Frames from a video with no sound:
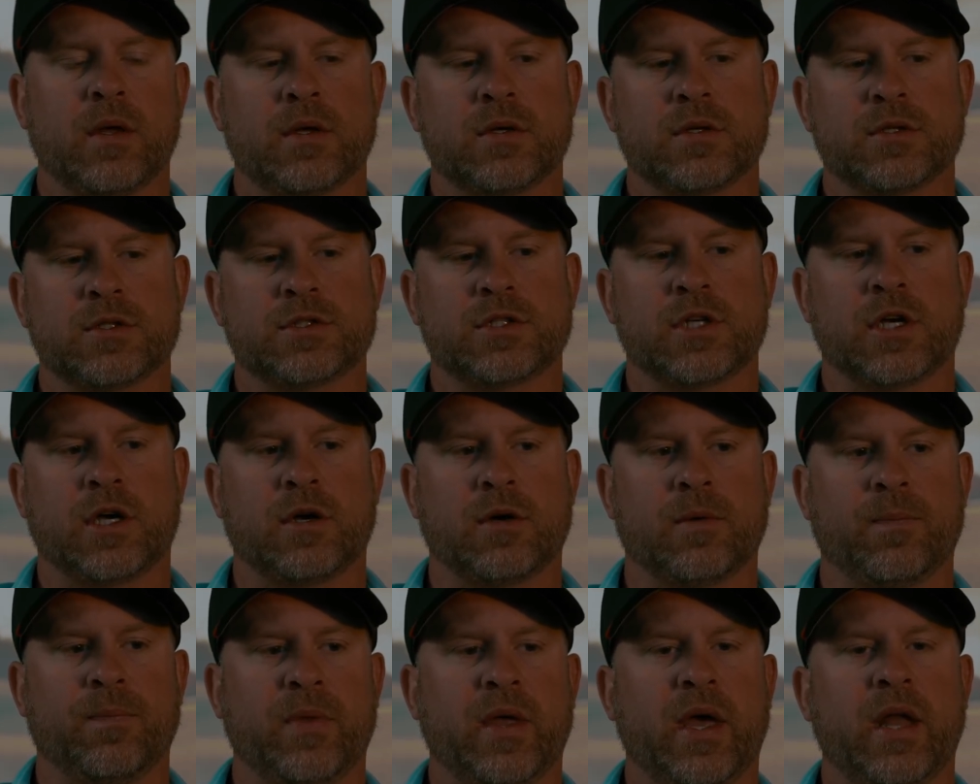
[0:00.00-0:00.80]

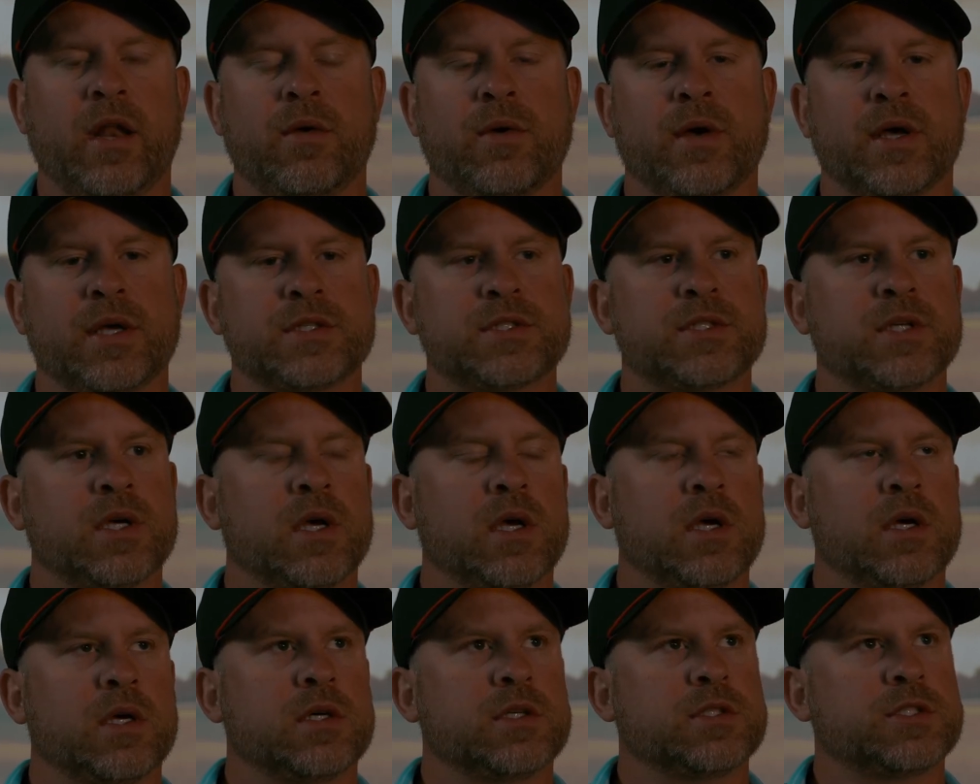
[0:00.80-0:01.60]
So anyways,
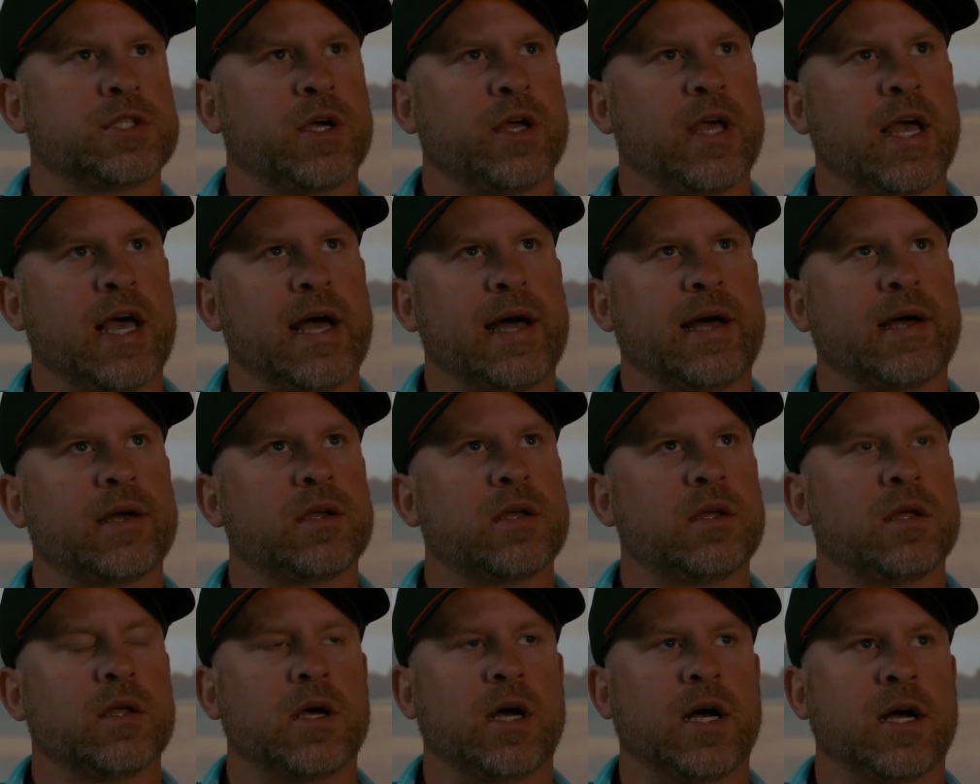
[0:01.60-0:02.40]
so yeah,
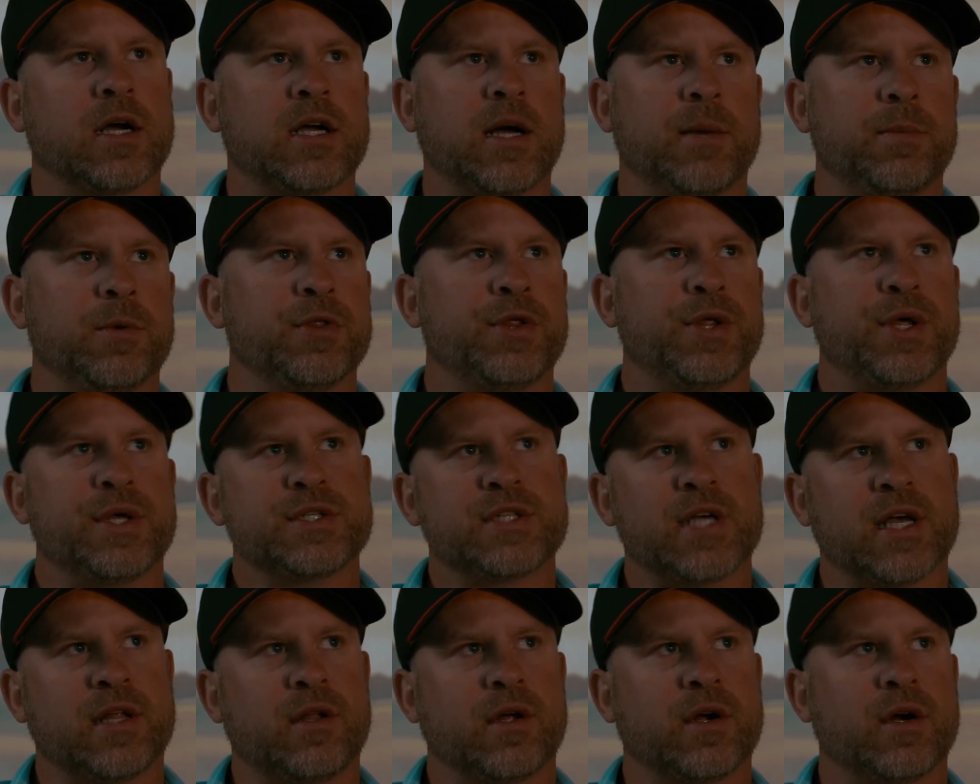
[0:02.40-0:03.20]
a couple things
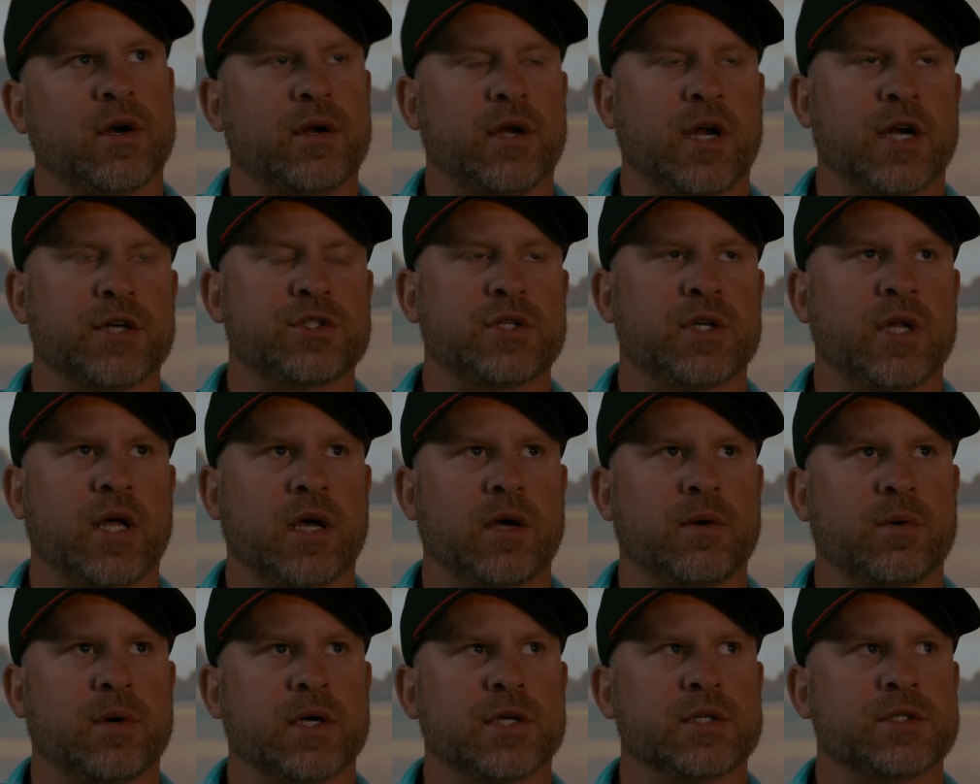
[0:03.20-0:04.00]
I learned yesterday
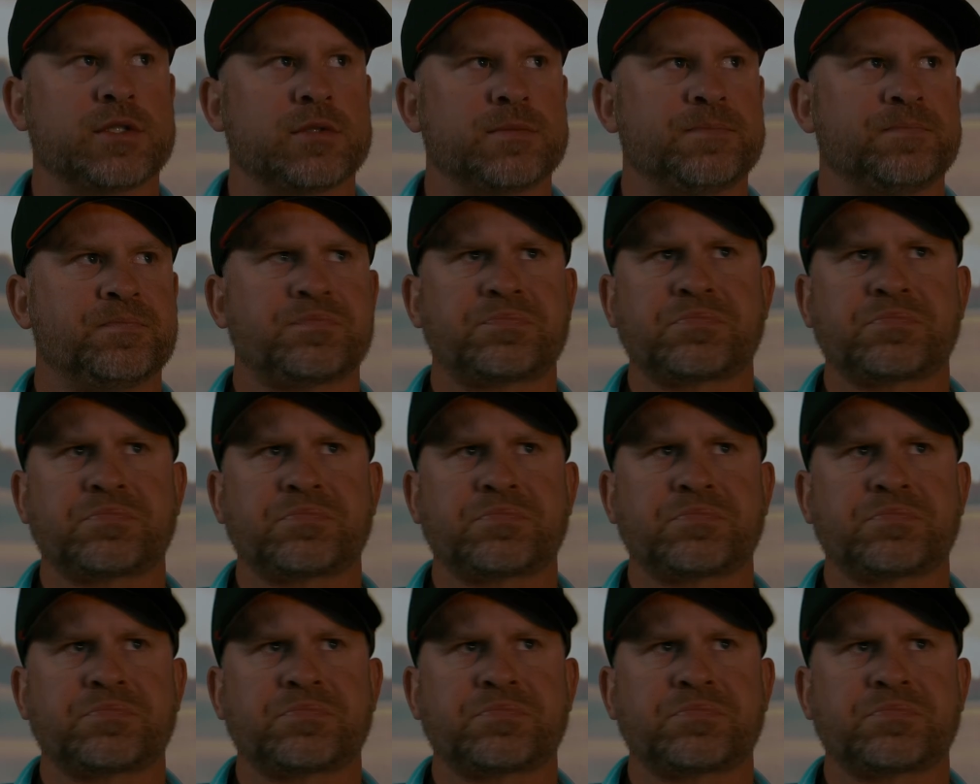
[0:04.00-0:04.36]
was